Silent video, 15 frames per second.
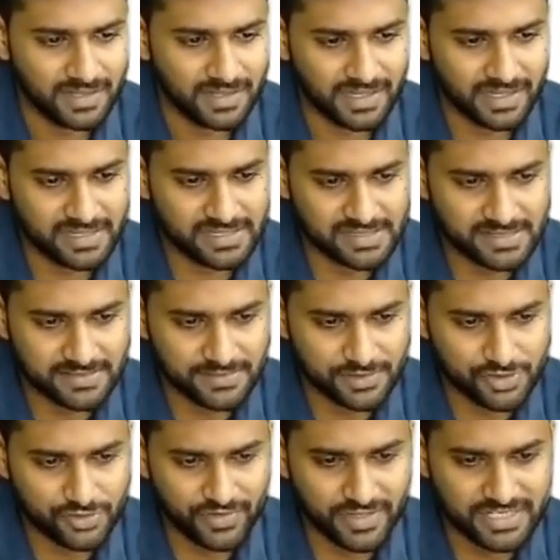Again see,
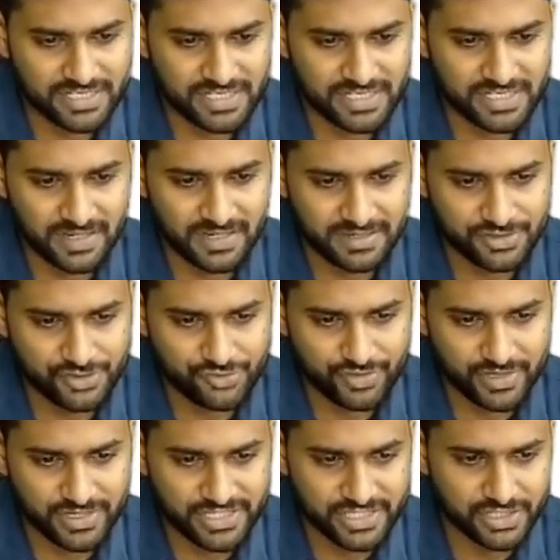21,
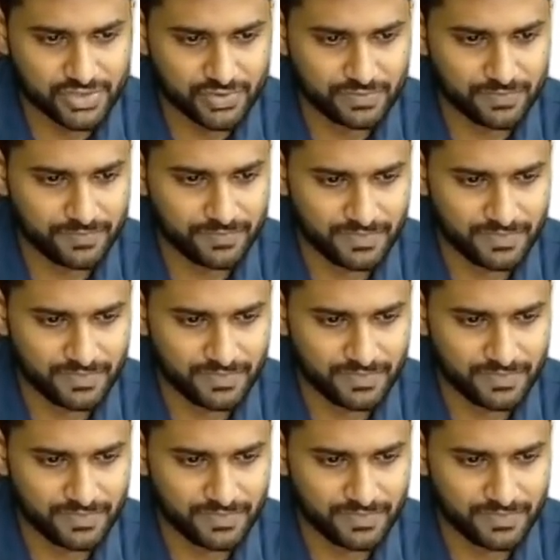22.